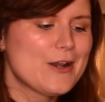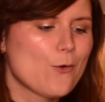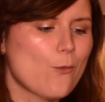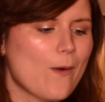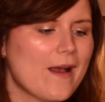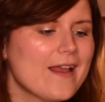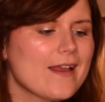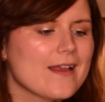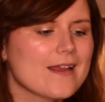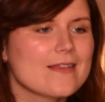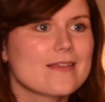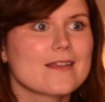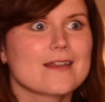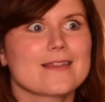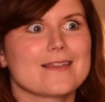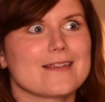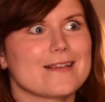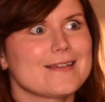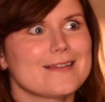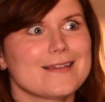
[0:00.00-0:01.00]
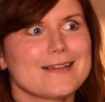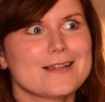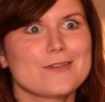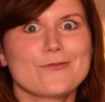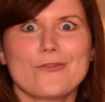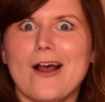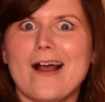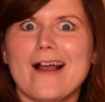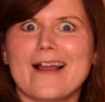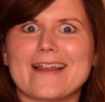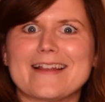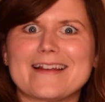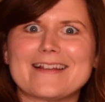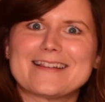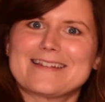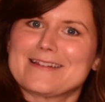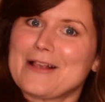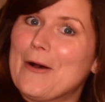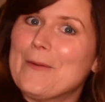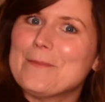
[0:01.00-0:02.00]
a way, this is fine.
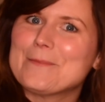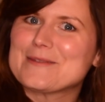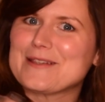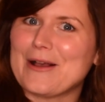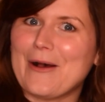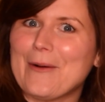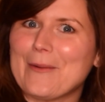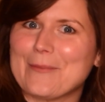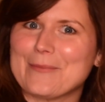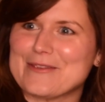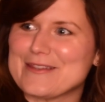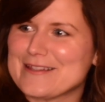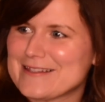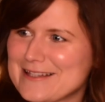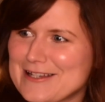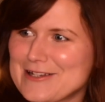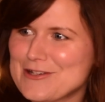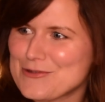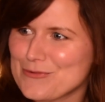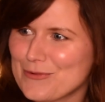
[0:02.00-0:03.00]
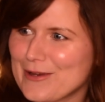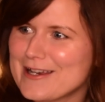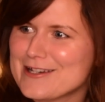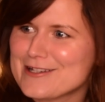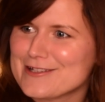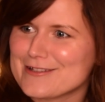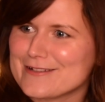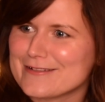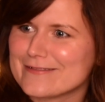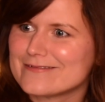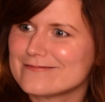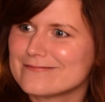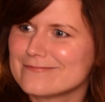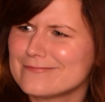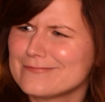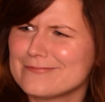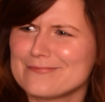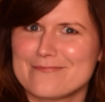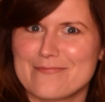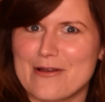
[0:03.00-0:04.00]
It sums up the situation
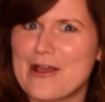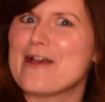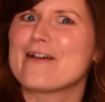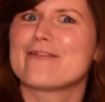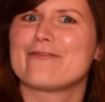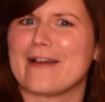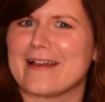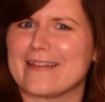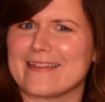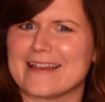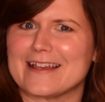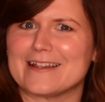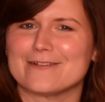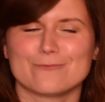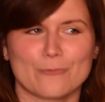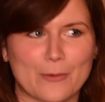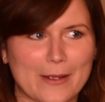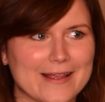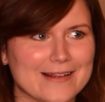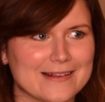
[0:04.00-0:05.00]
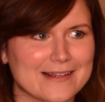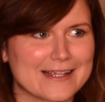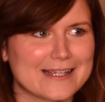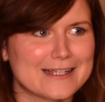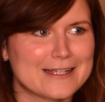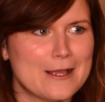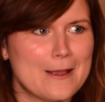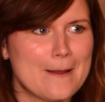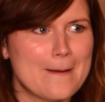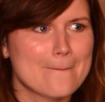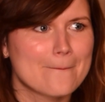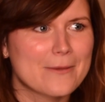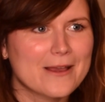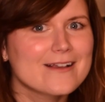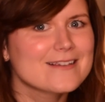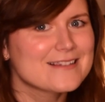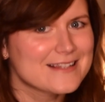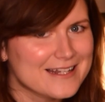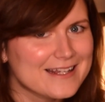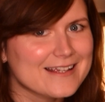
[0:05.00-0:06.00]
perfectly, weirdly,
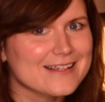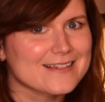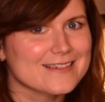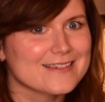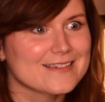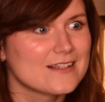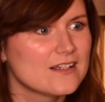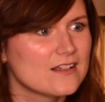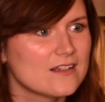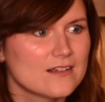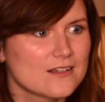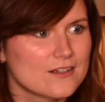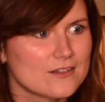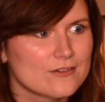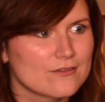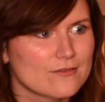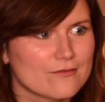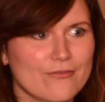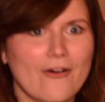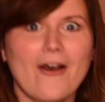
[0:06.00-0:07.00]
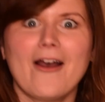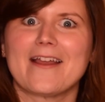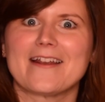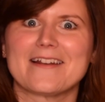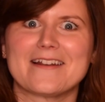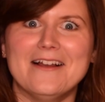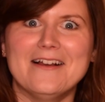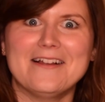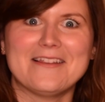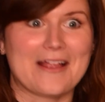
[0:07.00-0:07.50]
because it is fine.